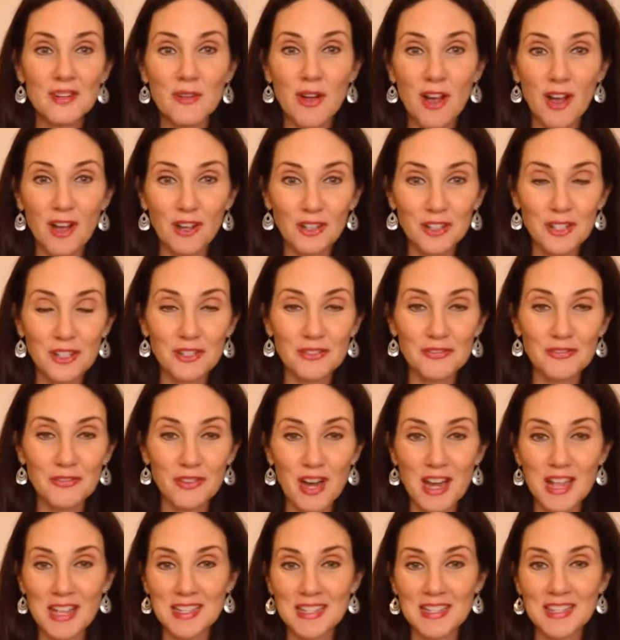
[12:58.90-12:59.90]
all your
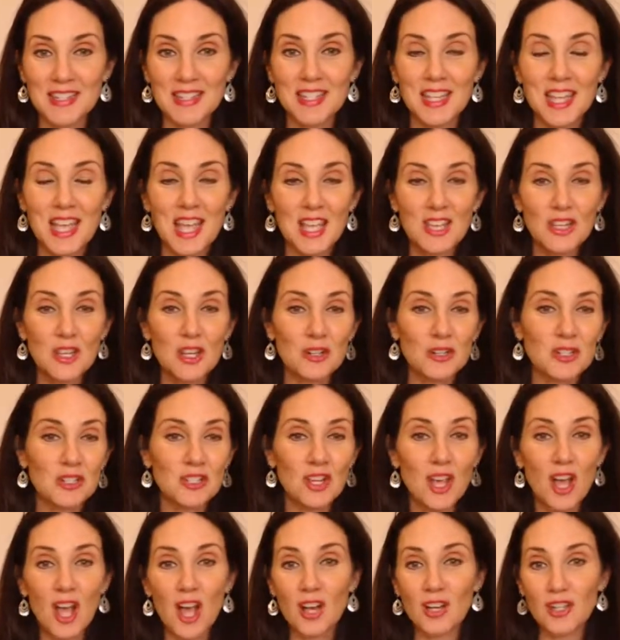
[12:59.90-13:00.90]
friends, your
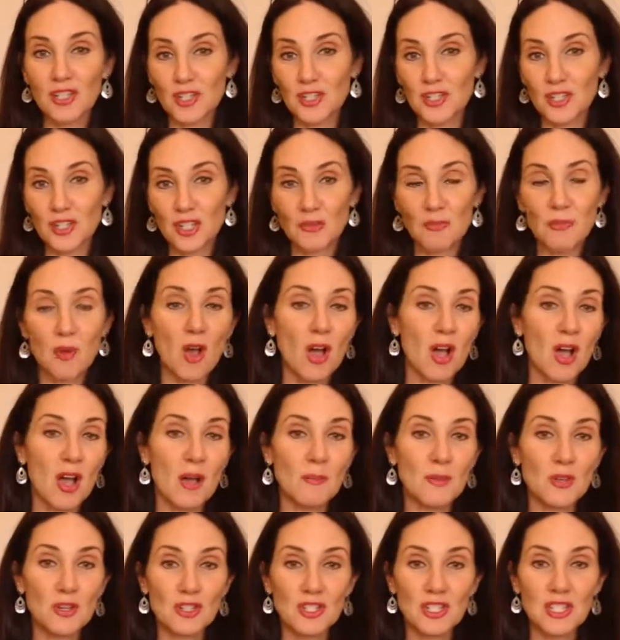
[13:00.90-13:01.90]
daughters, your
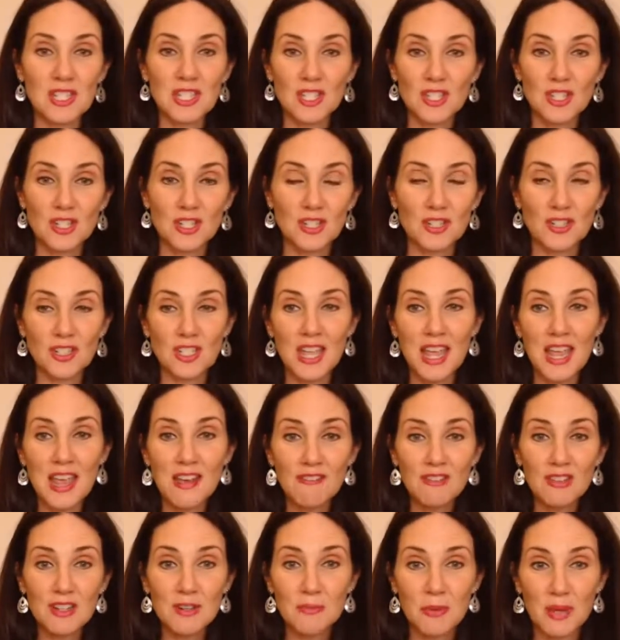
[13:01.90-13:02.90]
mom, your sisters,
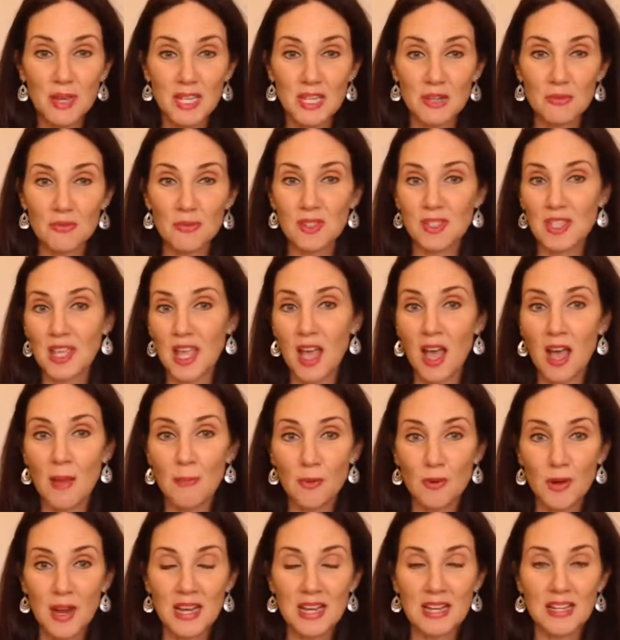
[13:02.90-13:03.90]
everybody was
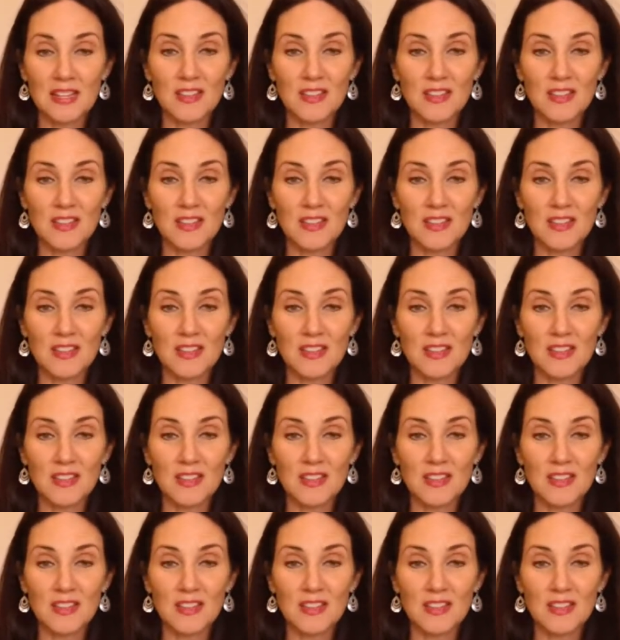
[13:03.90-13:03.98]
operating